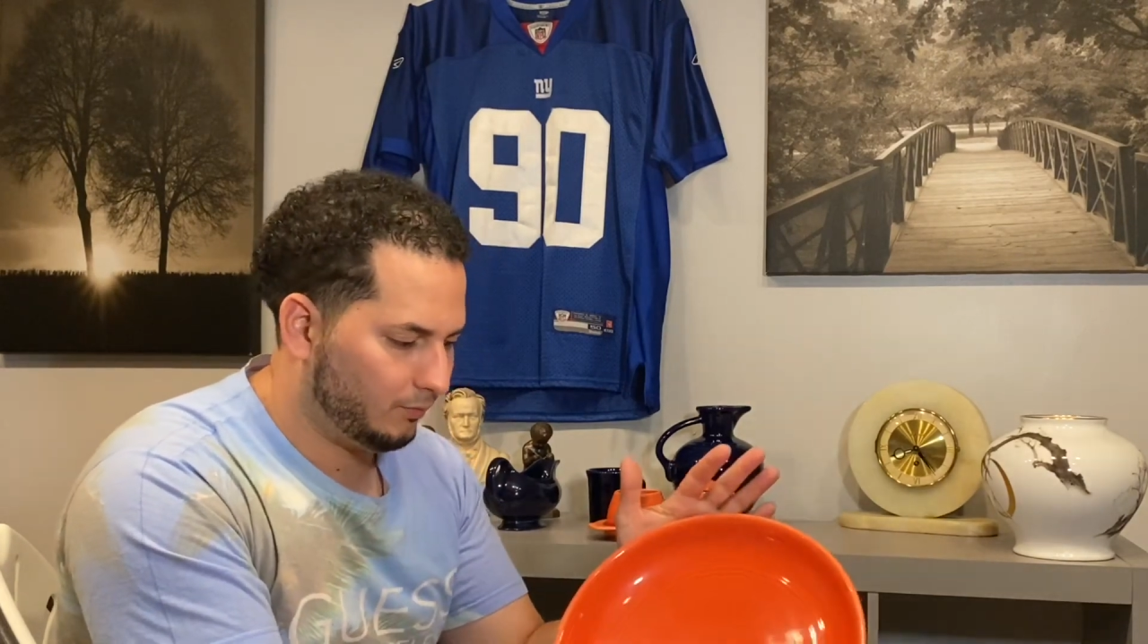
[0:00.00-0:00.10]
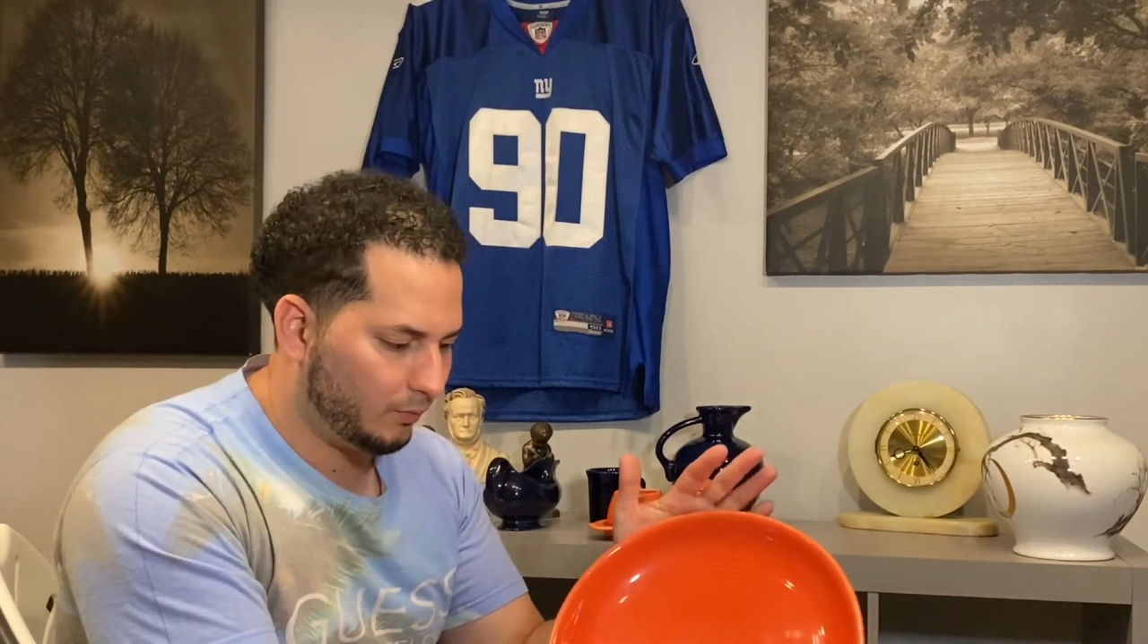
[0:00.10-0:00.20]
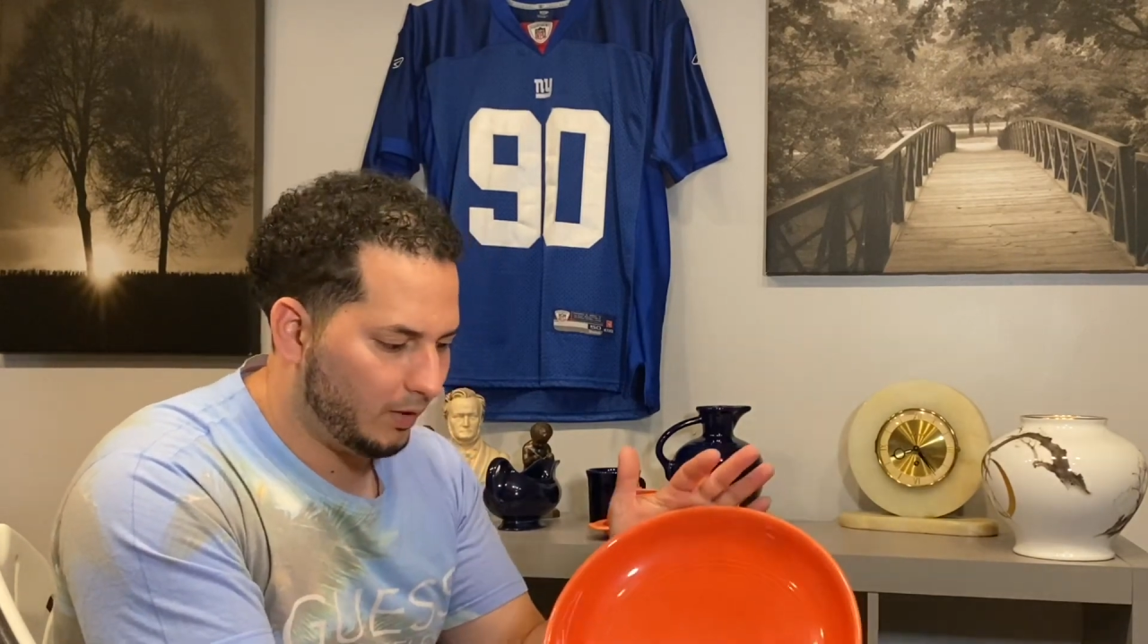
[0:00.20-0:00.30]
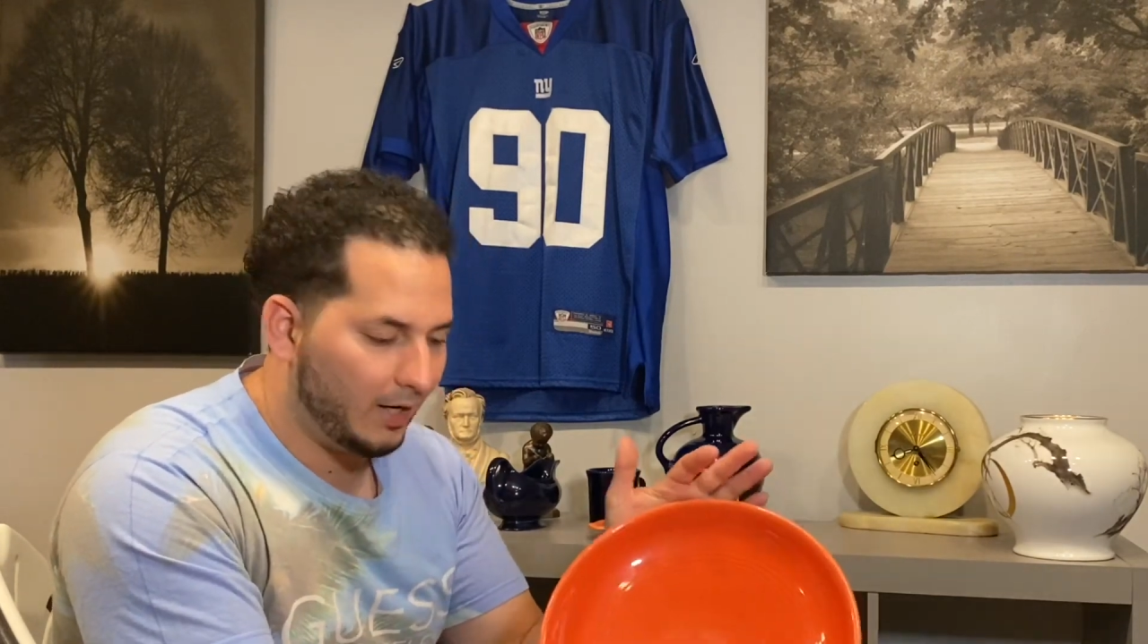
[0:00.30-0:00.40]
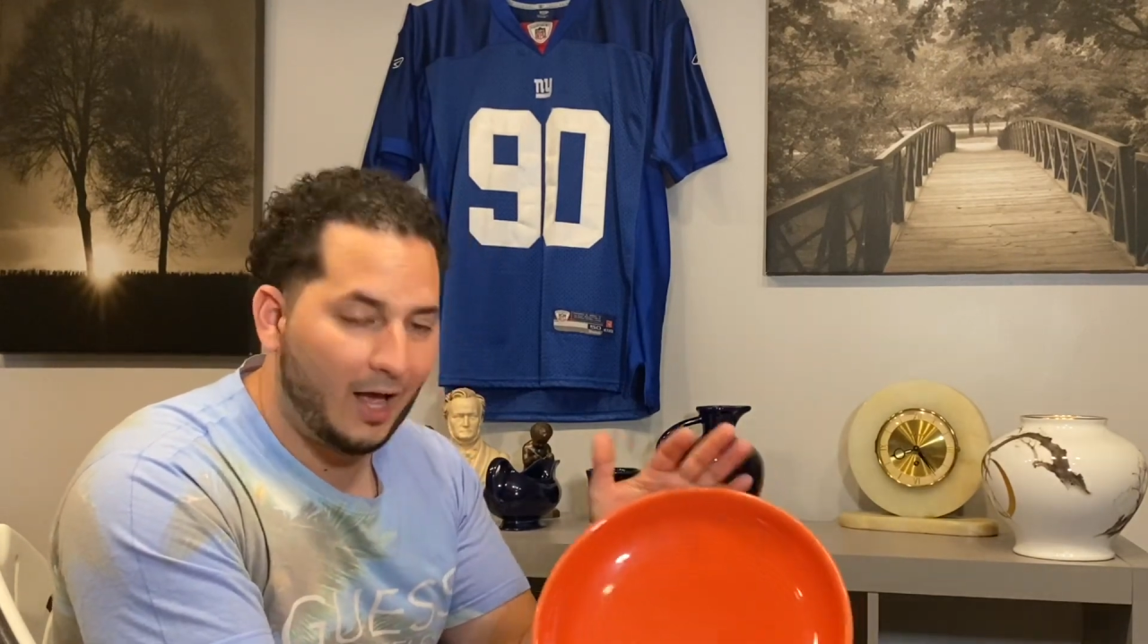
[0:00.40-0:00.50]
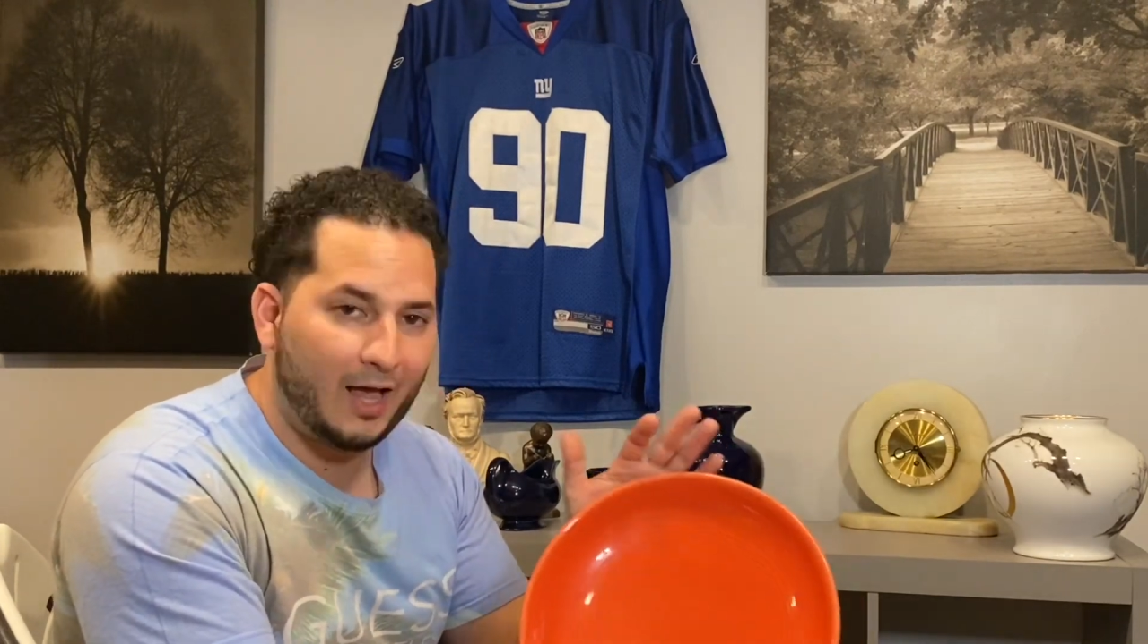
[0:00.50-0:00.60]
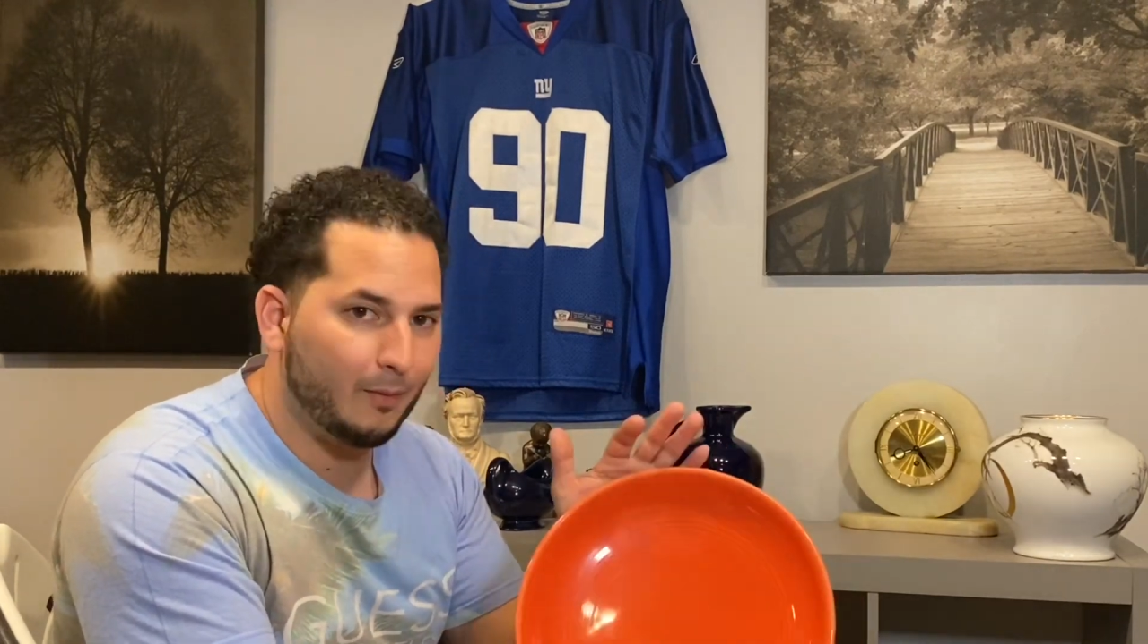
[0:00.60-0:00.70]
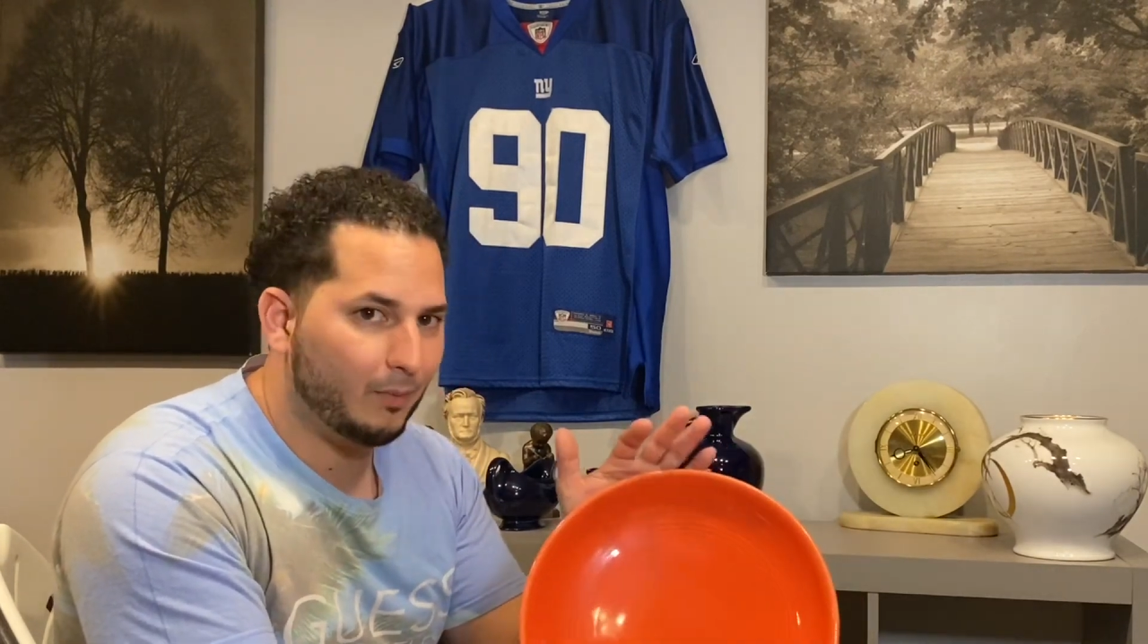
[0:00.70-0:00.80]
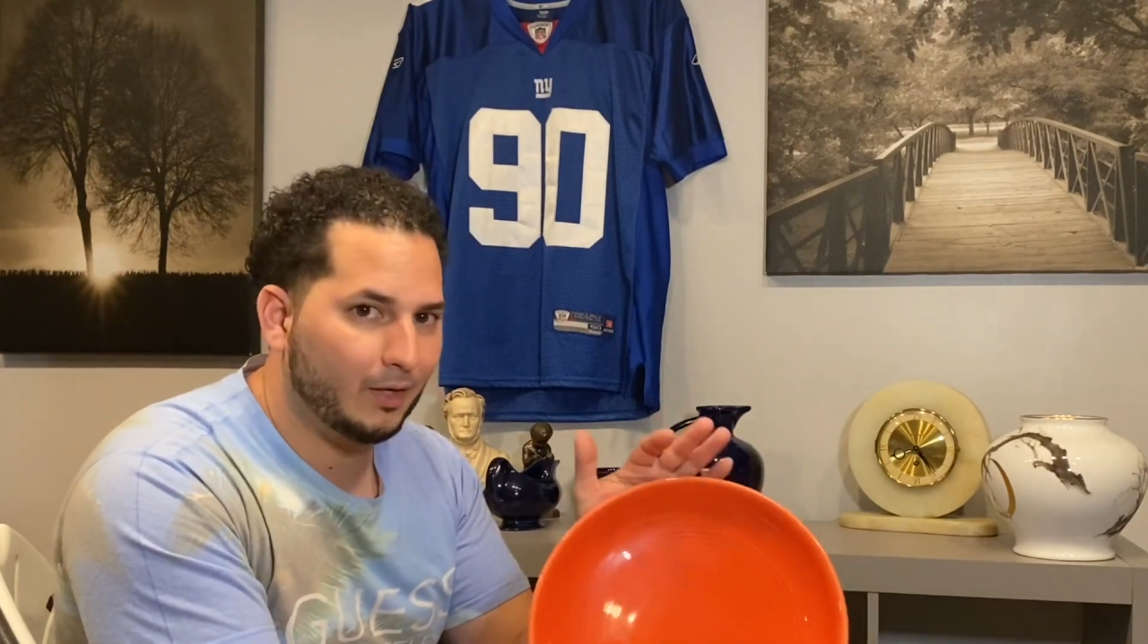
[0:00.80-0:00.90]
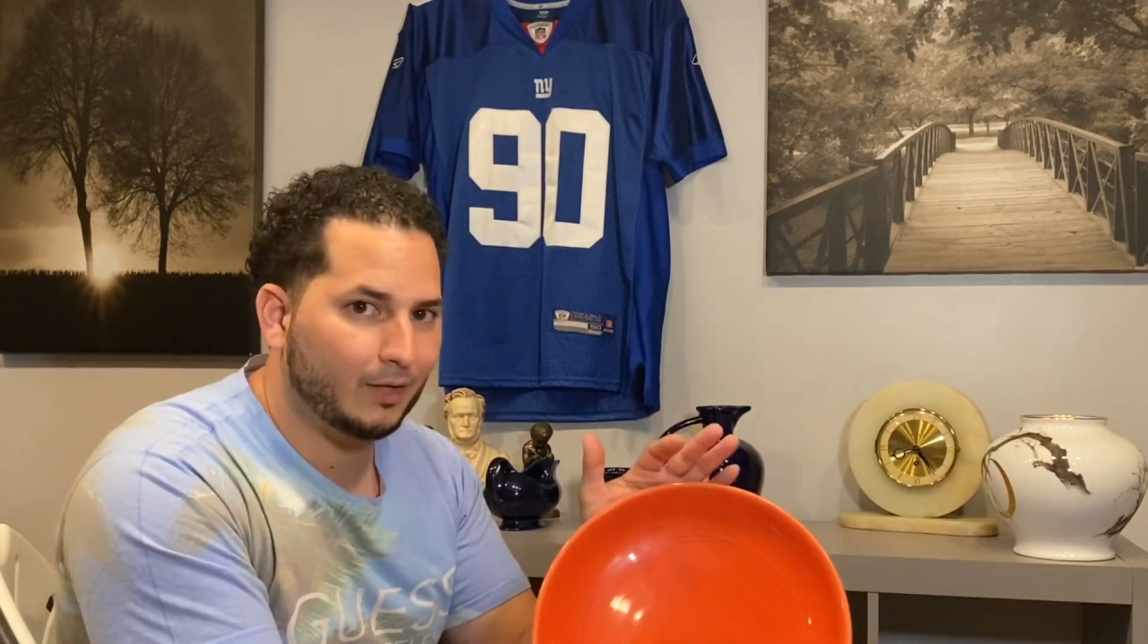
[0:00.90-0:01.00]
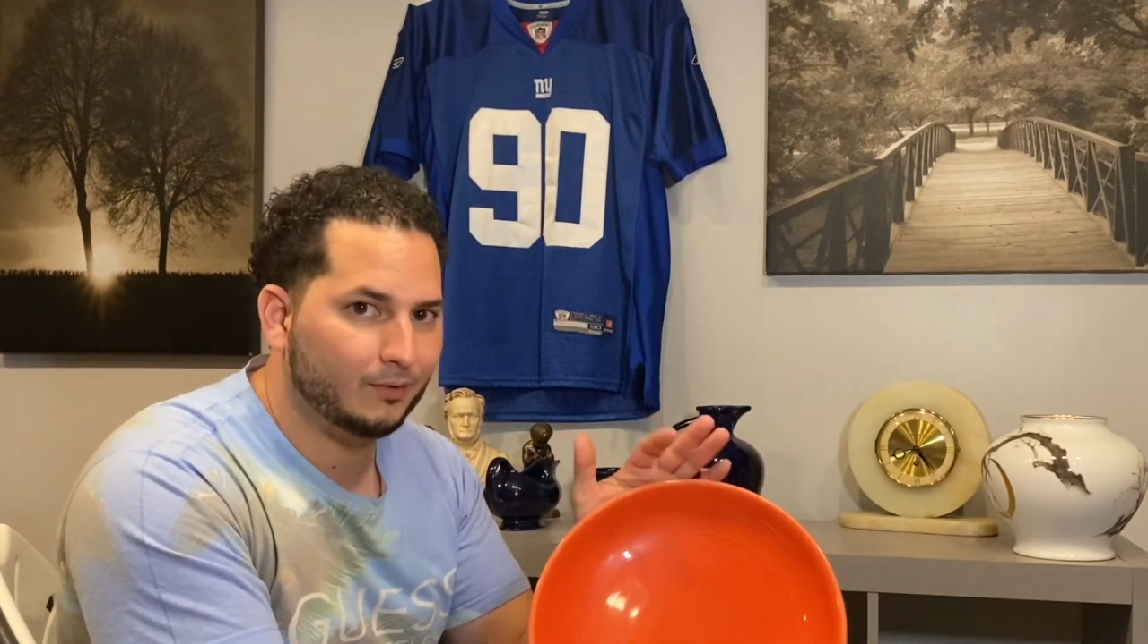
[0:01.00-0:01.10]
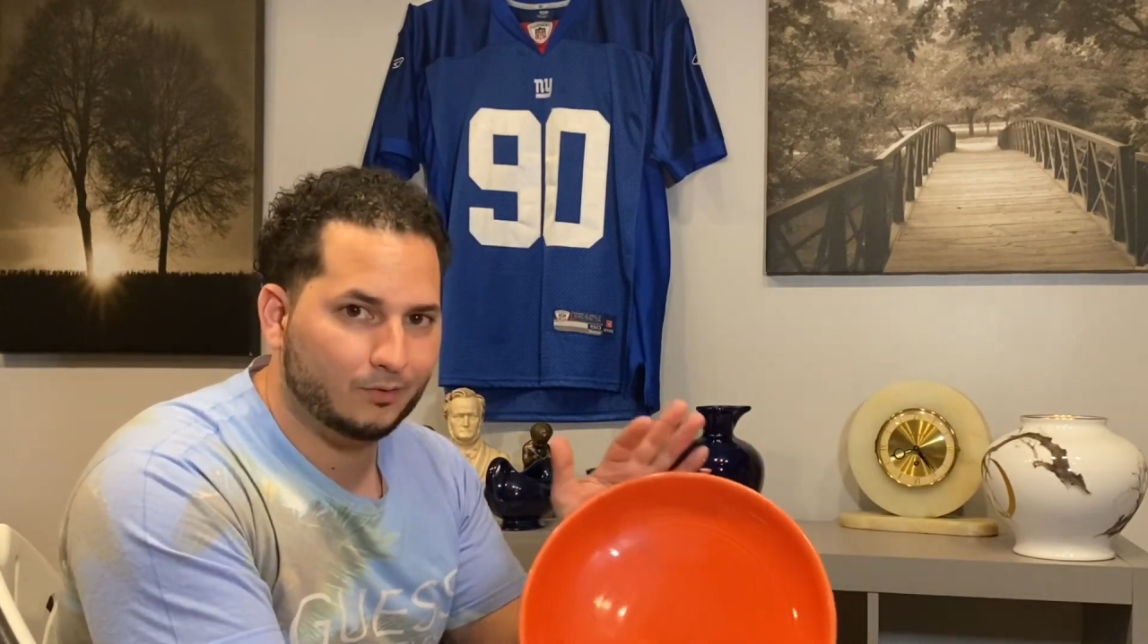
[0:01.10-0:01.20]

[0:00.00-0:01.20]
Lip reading: really eye appealing.